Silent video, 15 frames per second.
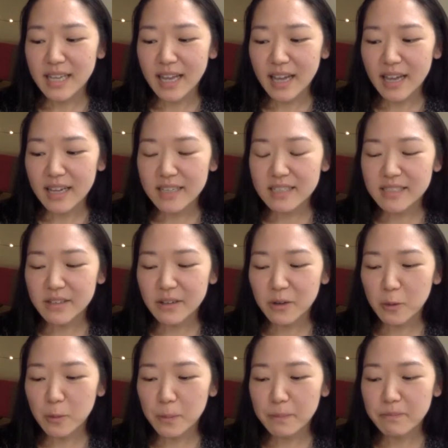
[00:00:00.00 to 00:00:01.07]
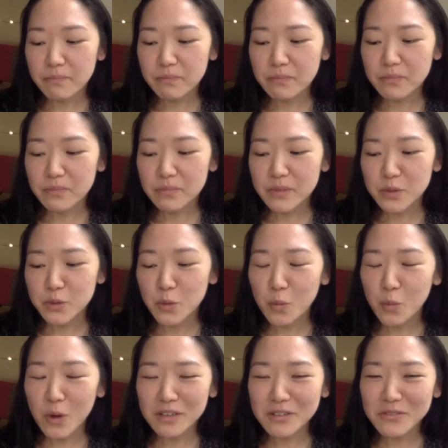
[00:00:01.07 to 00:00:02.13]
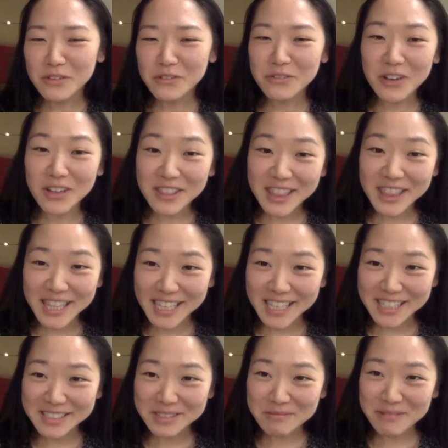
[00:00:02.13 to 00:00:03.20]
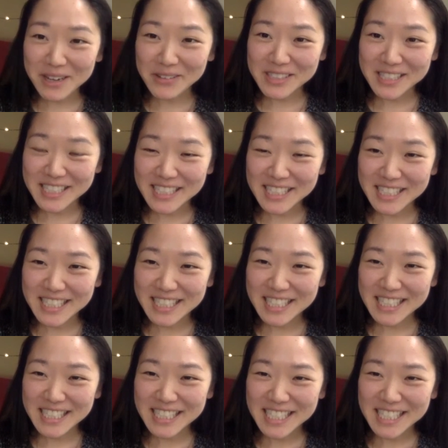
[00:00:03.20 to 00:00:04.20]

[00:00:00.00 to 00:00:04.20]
And um, so, one of the fun things about this